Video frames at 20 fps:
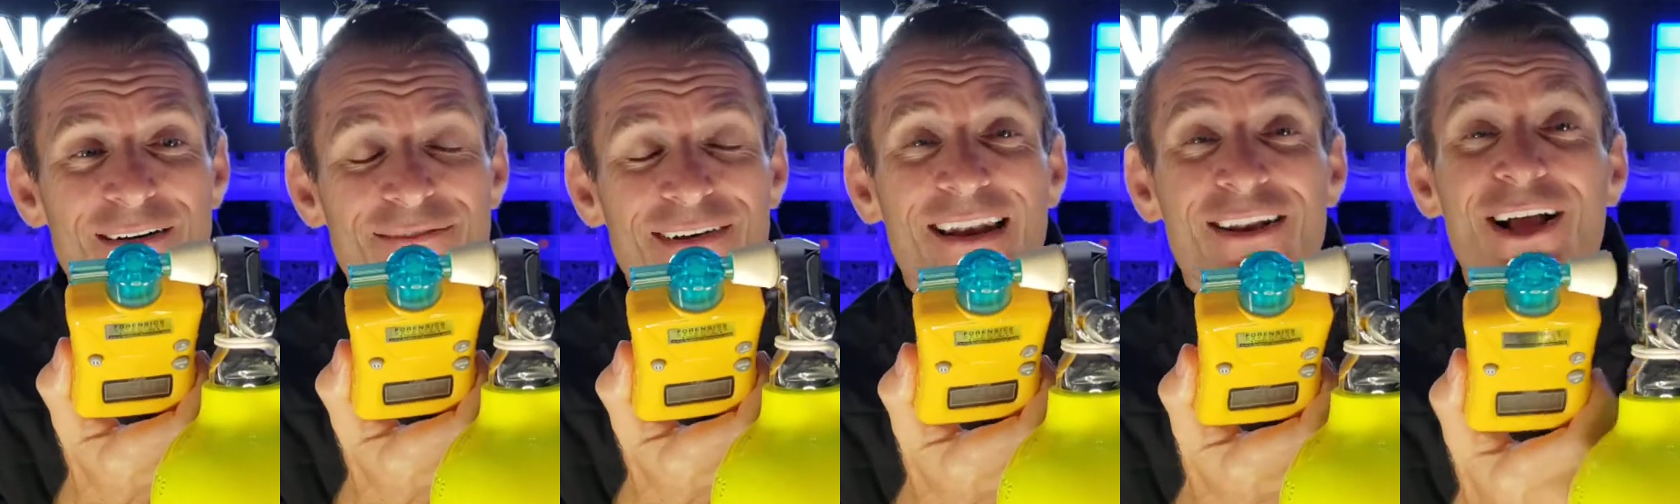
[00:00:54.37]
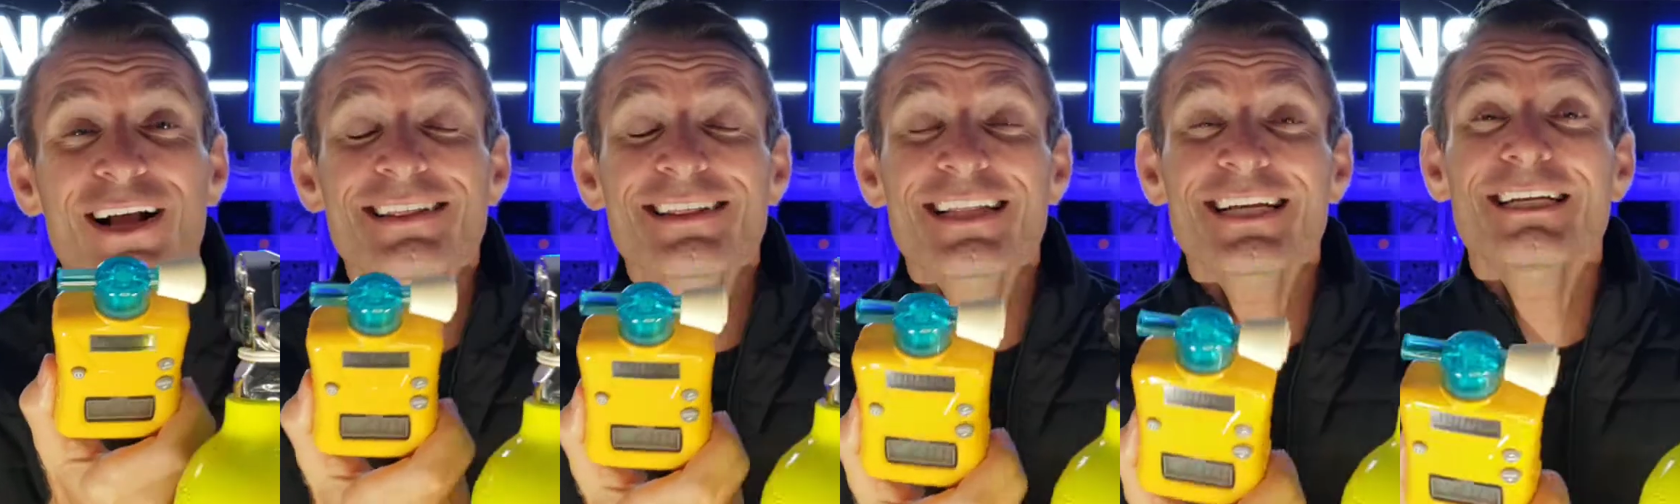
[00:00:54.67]

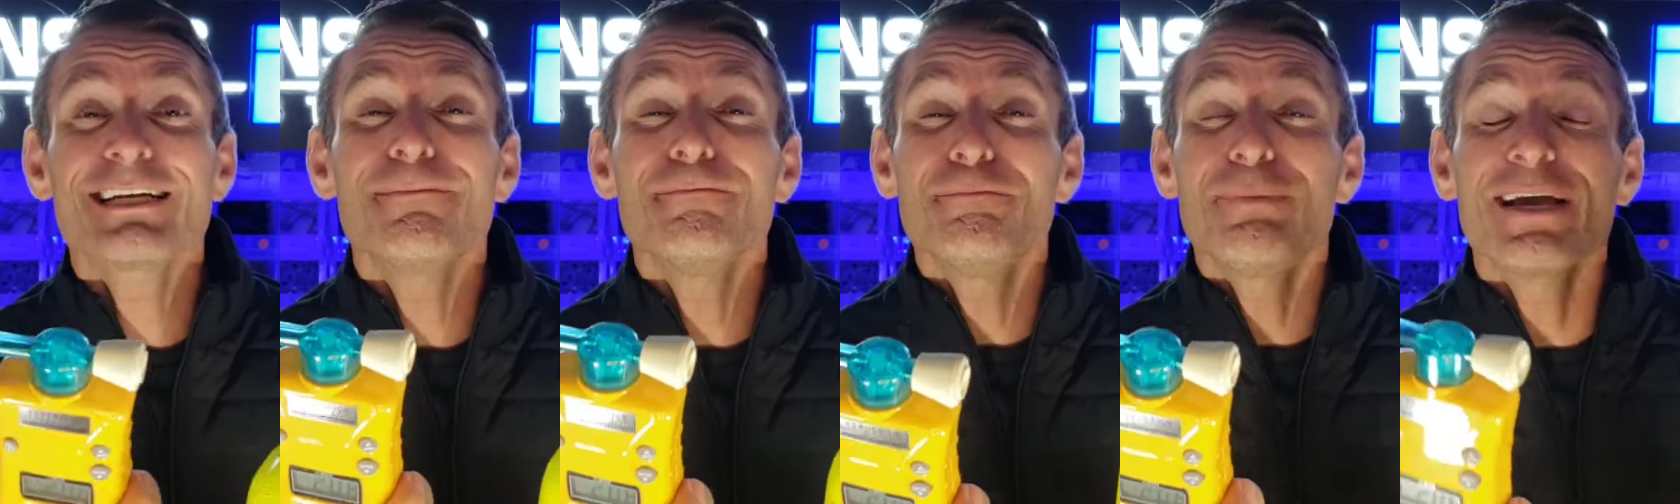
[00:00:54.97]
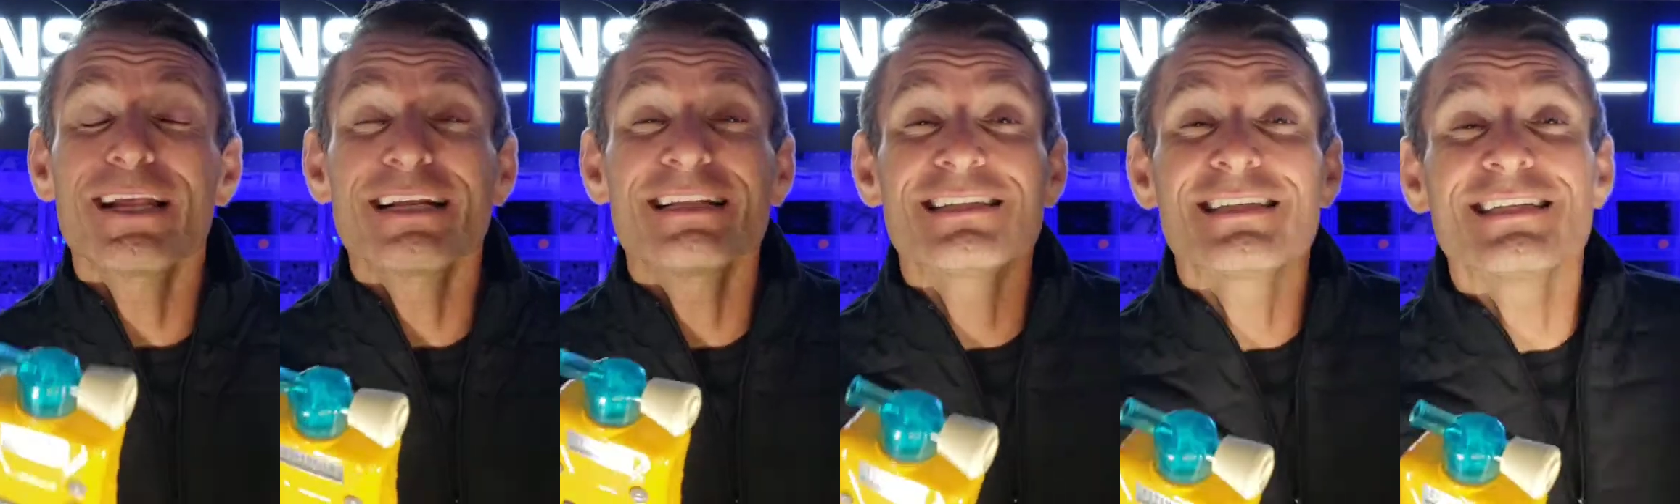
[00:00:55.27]
Unlike the
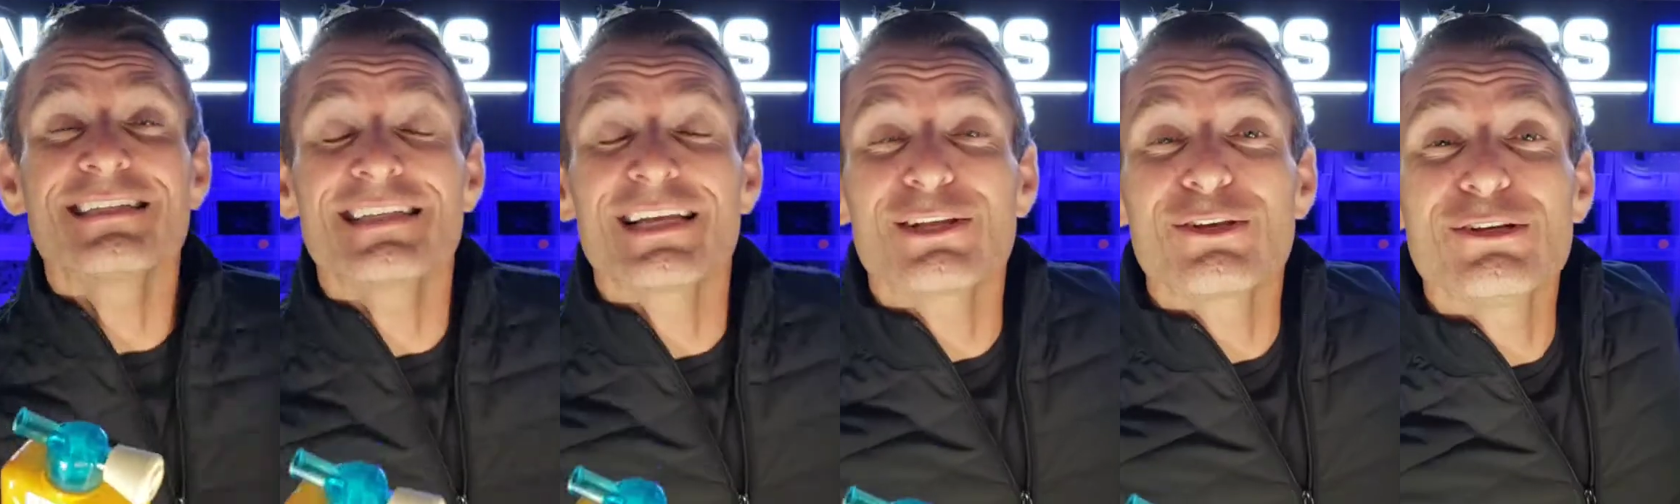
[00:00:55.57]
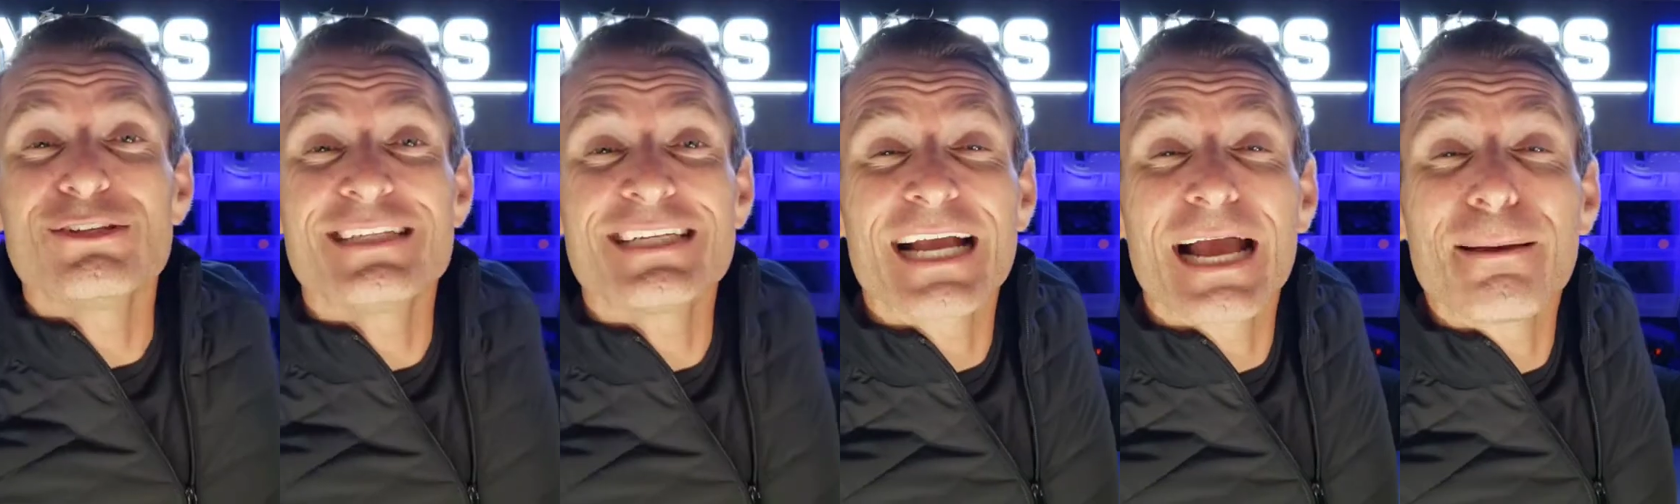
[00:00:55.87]
competitors, they're
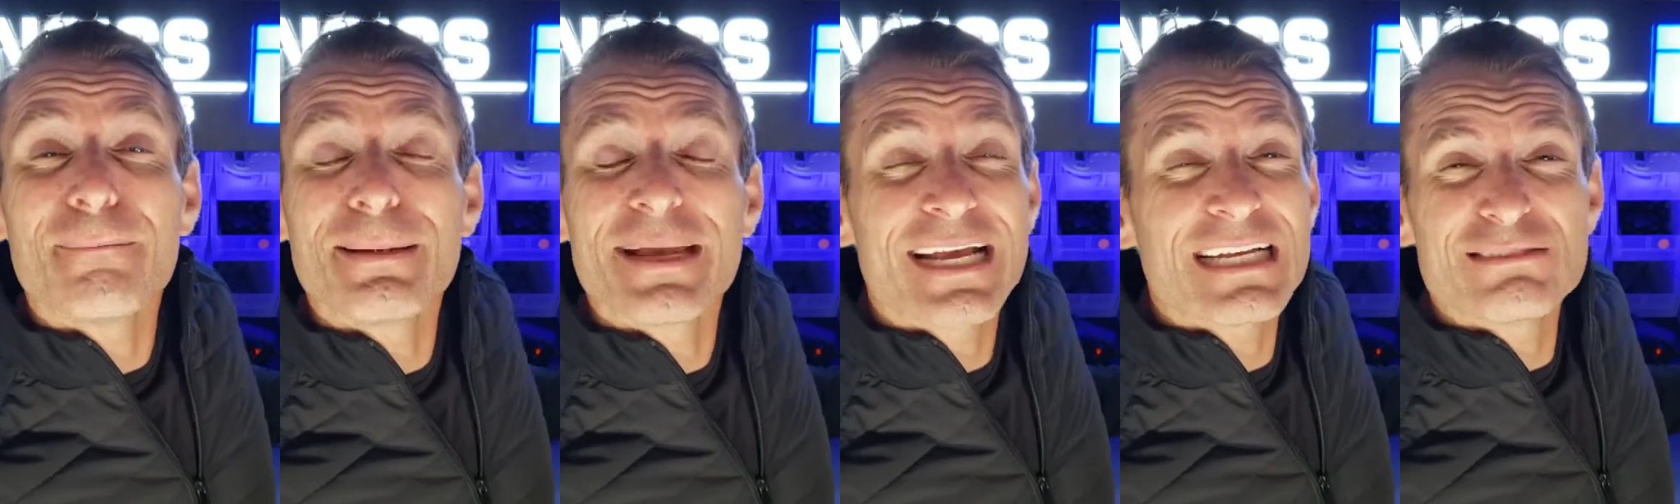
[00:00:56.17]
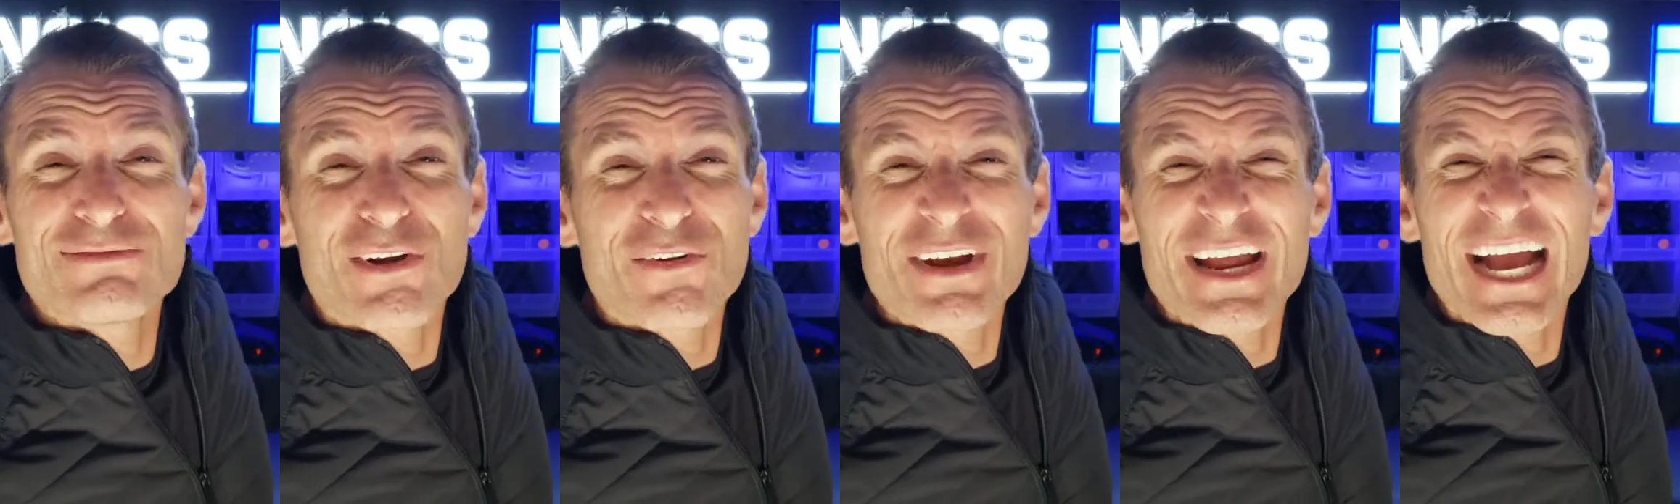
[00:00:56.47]
using ABS
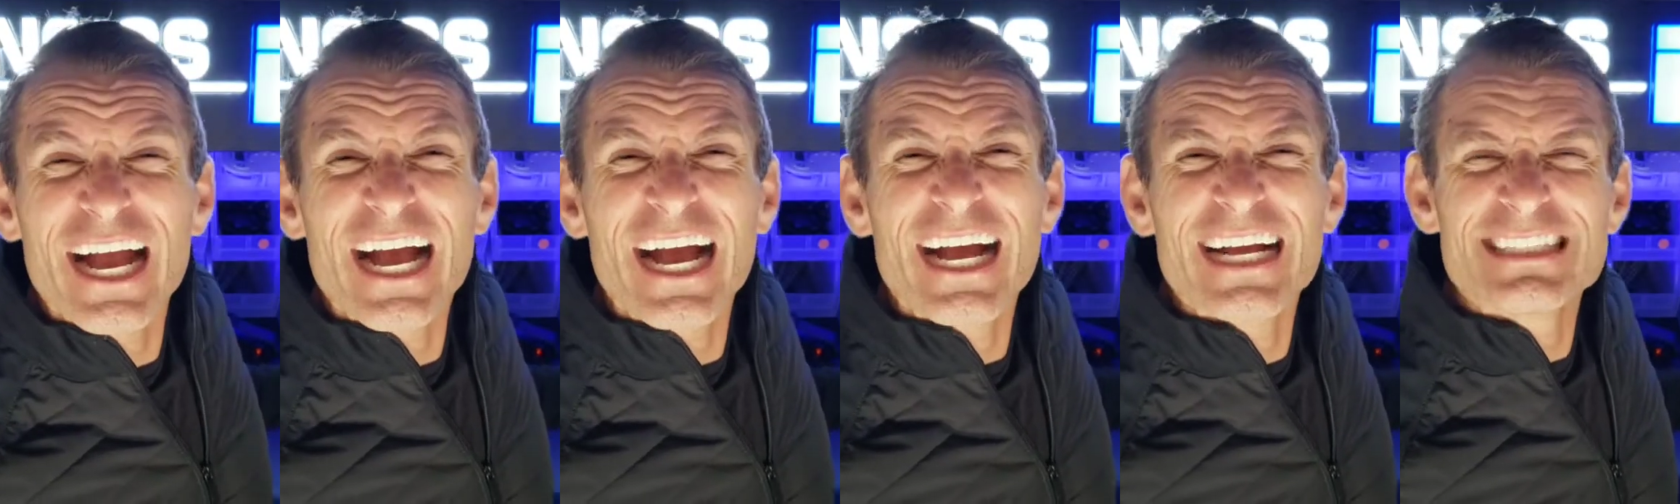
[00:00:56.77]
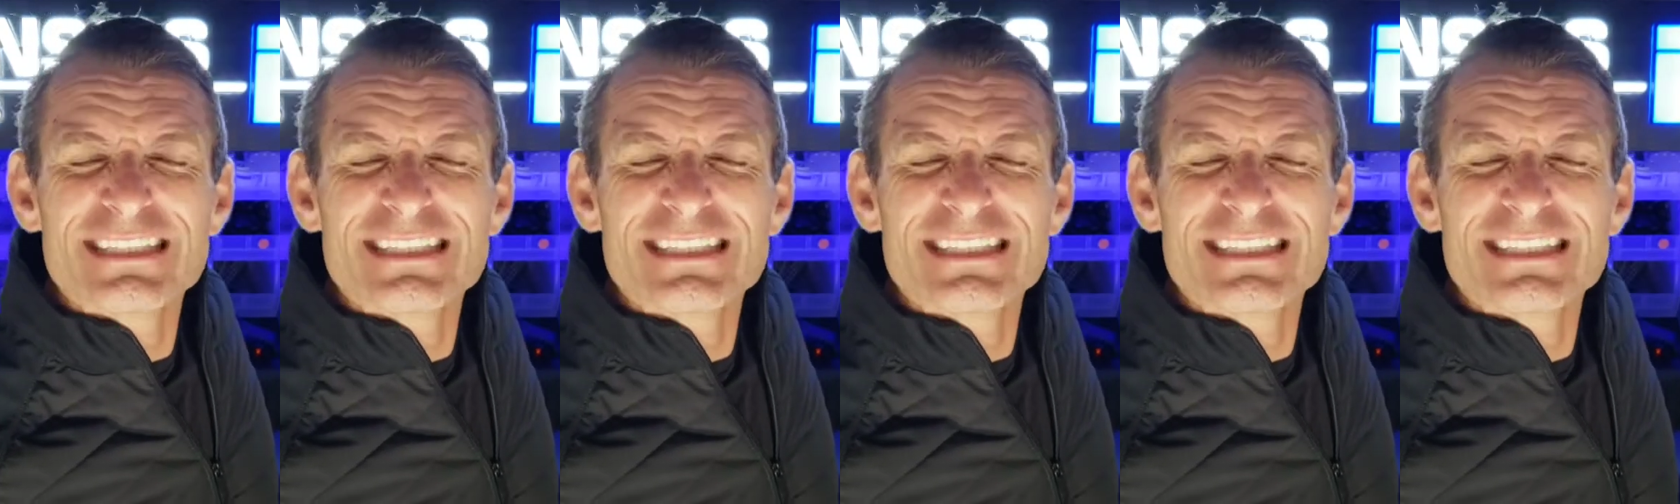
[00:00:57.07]
very hard.